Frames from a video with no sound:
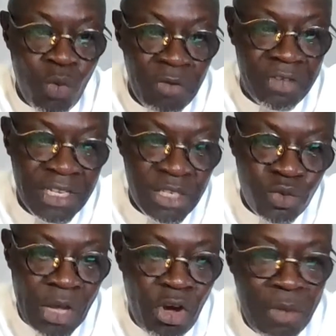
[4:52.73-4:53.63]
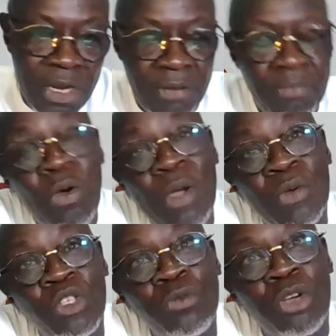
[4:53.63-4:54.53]
or one of the reasons why
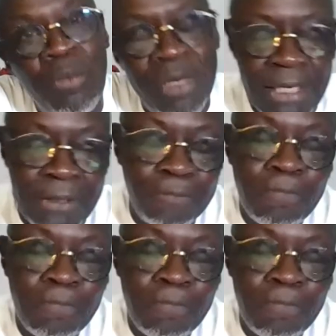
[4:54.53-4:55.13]
you should be committed.